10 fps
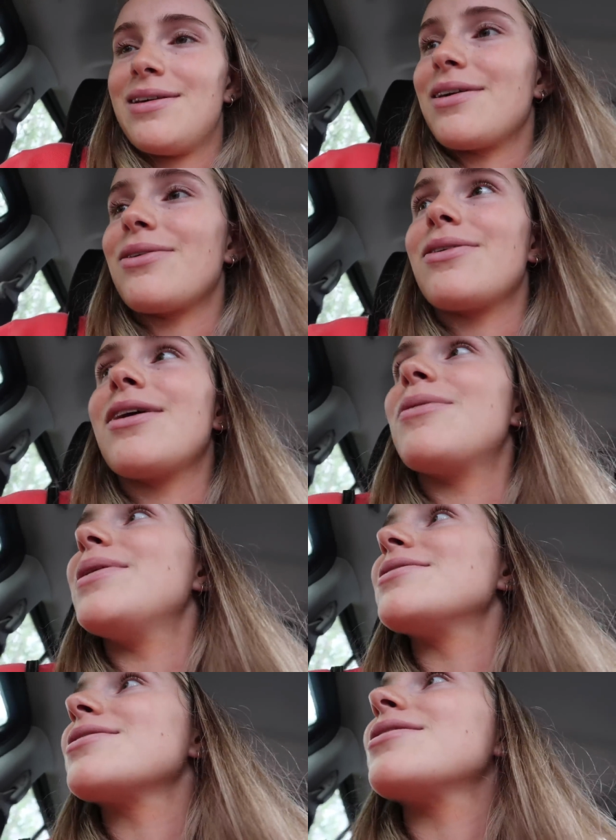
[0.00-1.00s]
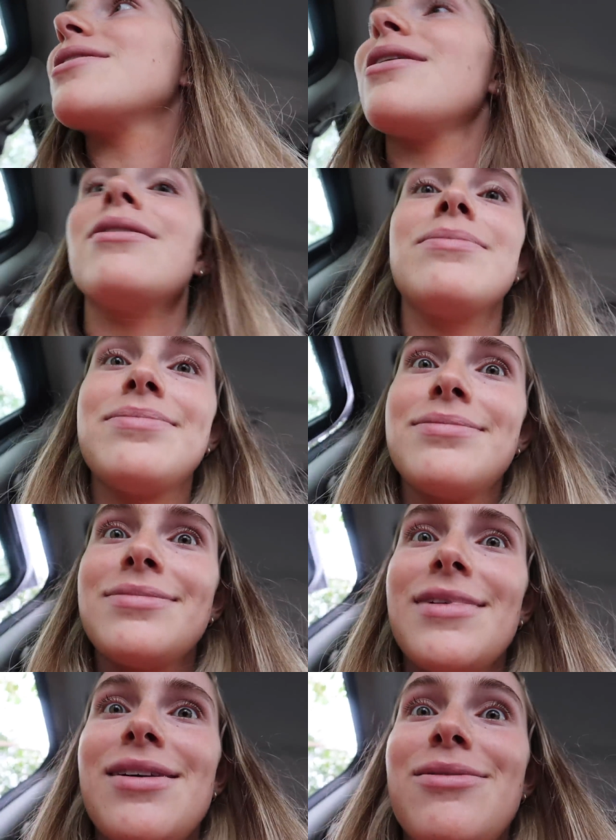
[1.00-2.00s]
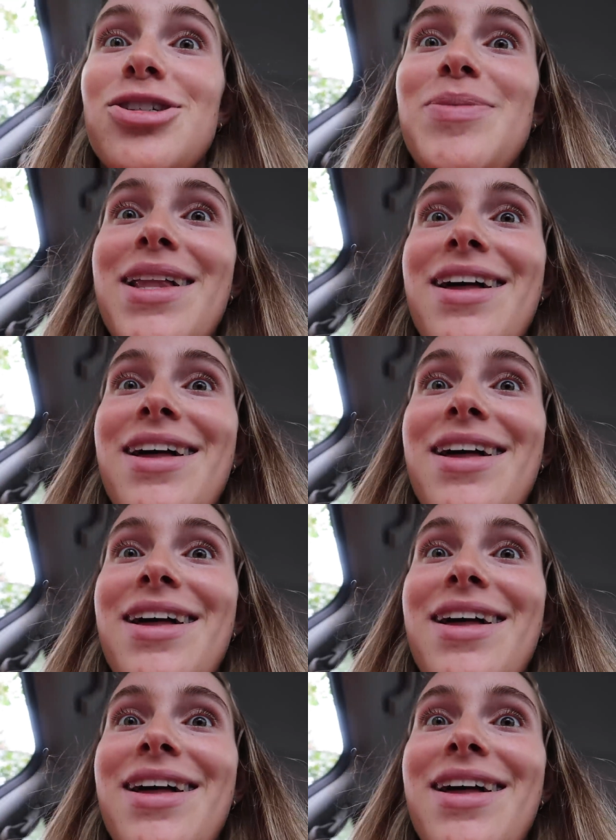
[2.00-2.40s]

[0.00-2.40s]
know how else it's gonna go. What should we